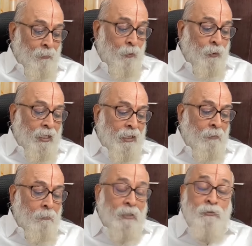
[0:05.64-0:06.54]

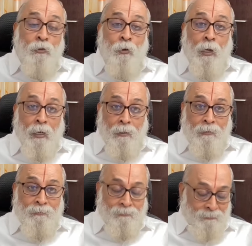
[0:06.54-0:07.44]
Monica
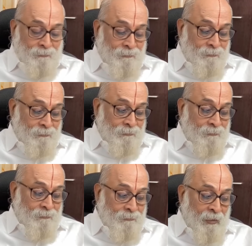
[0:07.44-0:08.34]
Madgula
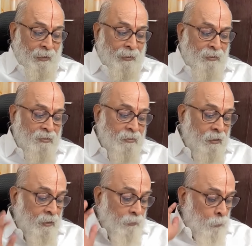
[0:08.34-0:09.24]

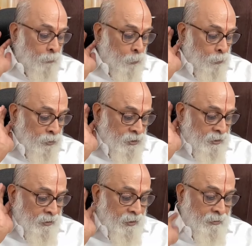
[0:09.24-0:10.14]
writes Hari Om
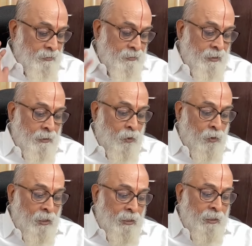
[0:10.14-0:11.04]
Guruji, rather than
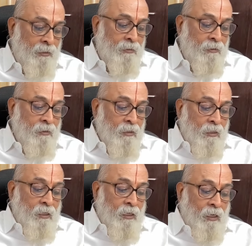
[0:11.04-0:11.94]
calling it
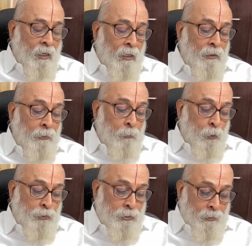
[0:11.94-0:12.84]
raw
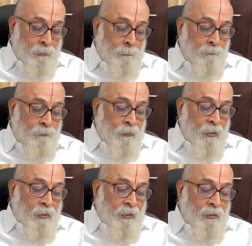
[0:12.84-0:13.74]
emotion,
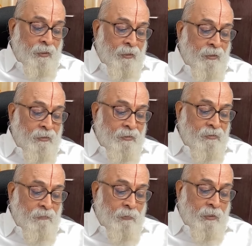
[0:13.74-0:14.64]
indeed it
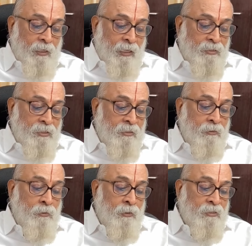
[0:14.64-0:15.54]
is our
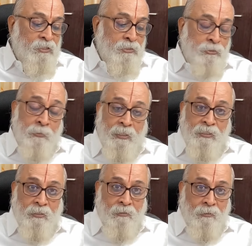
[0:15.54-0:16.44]
reaction to a
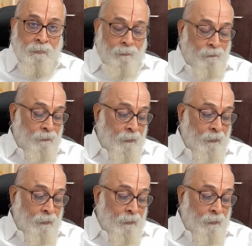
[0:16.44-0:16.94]
situation.